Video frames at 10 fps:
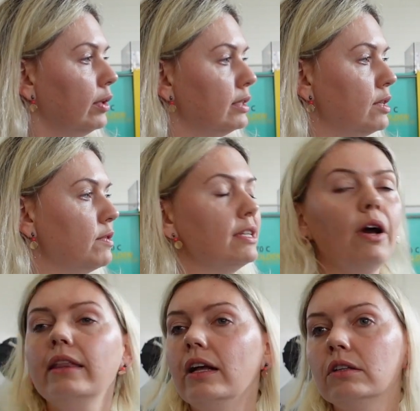So it's
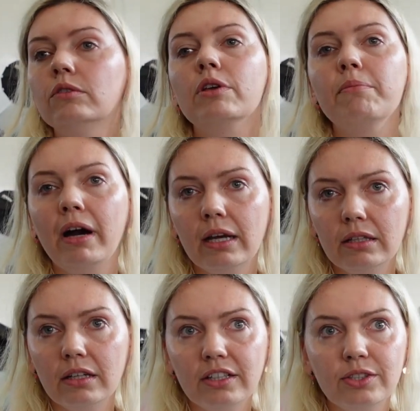another
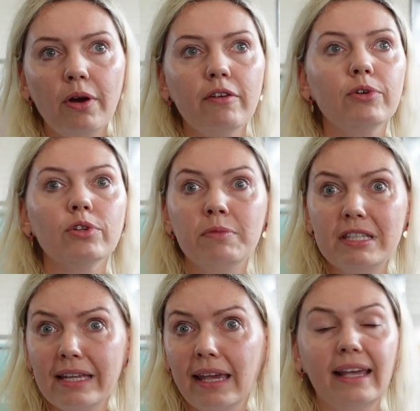reminder to avoid
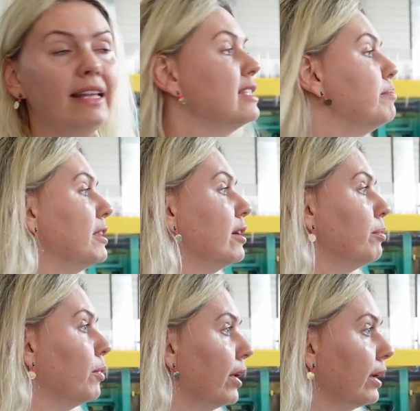mistake and speed up
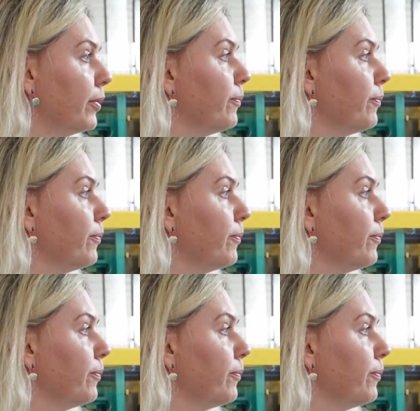work.